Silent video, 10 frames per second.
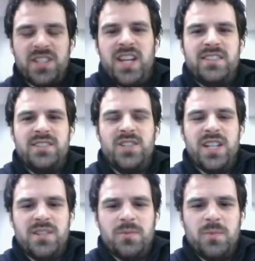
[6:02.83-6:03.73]
had a
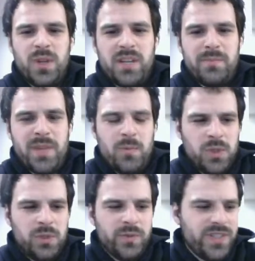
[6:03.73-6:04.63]
chance to work on my
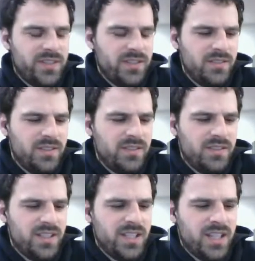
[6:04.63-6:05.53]
Wolves.
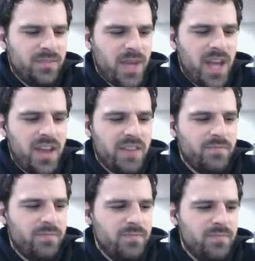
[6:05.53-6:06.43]
I have
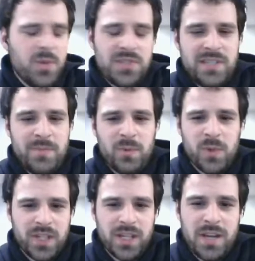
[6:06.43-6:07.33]
mostly been
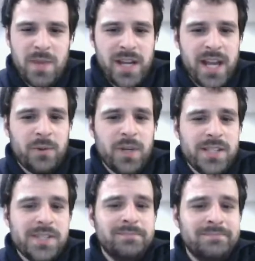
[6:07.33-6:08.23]
working on my
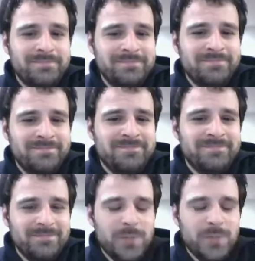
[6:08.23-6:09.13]
Necrons,
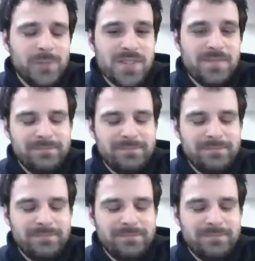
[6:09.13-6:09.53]
which is